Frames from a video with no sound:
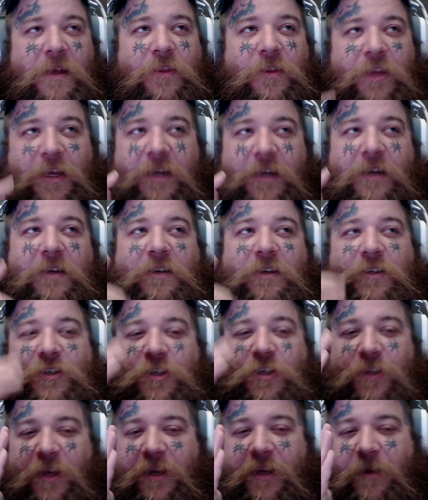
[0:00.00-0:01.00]
Then
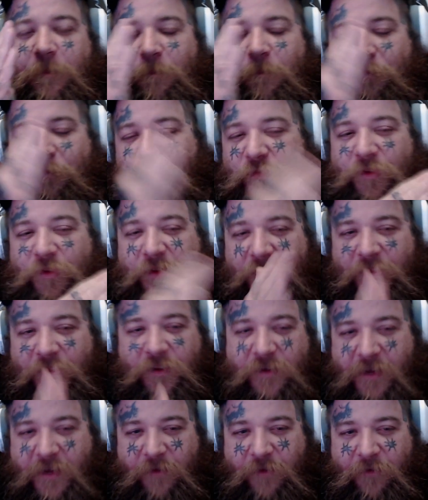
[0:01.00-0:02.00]
she like did the
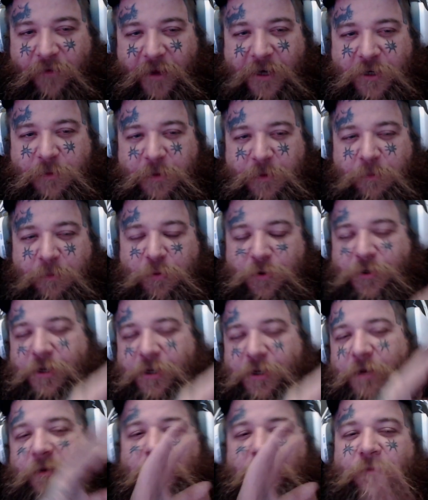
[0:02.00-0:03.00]
take advantage of me
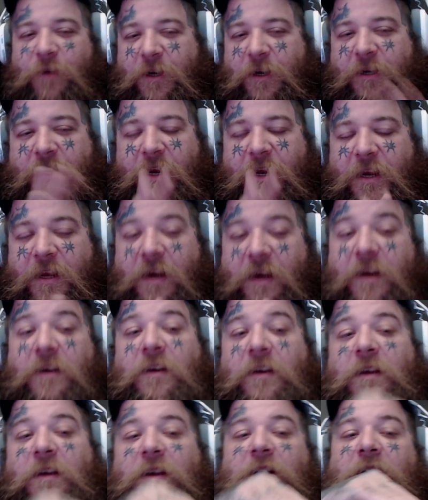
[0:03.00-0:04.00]
bullshit, fucking yada
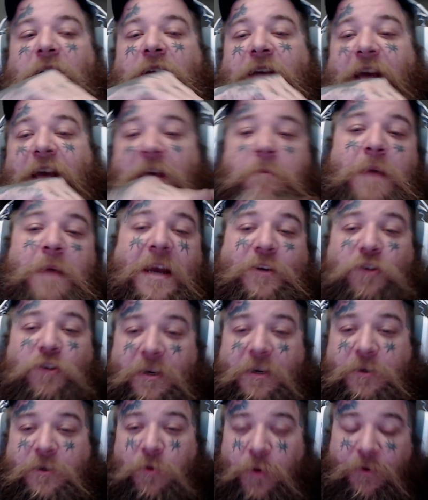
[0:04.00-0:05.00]
yada, came back, tried
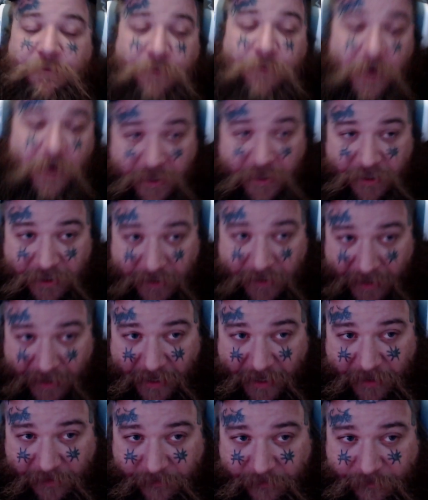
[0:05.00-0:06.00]
to do it a fucking
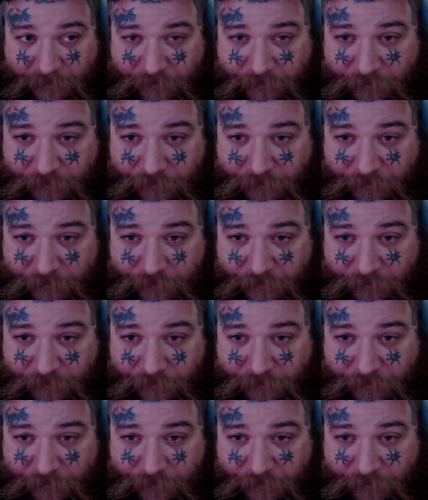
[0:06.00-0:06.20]
again.